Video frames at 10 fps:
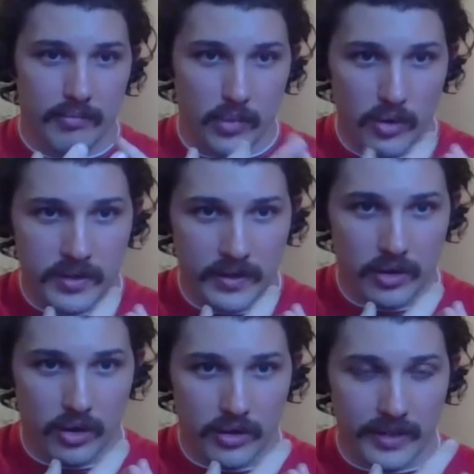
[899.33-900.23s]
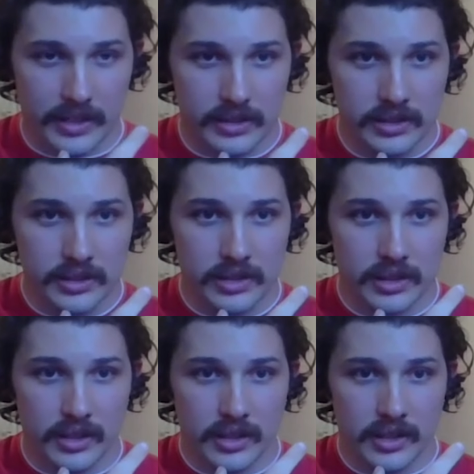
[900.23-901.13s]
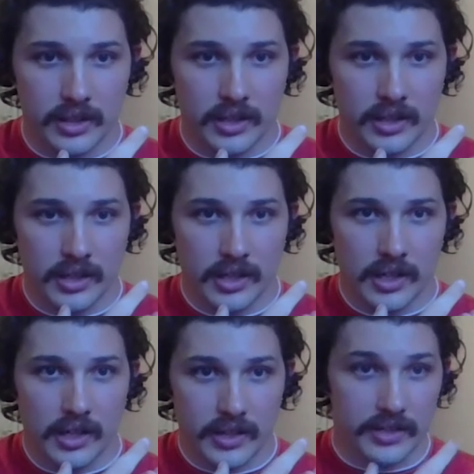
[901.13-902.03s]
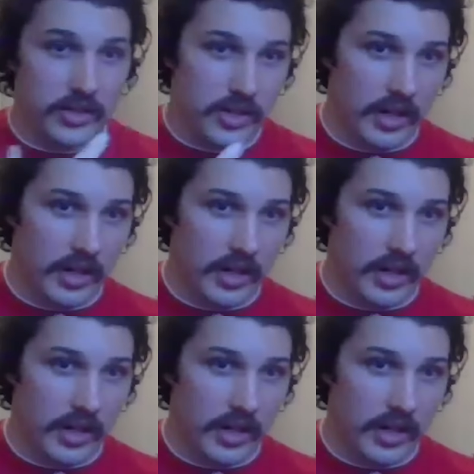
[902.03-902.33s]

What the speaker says: moved to the north of England, Like, so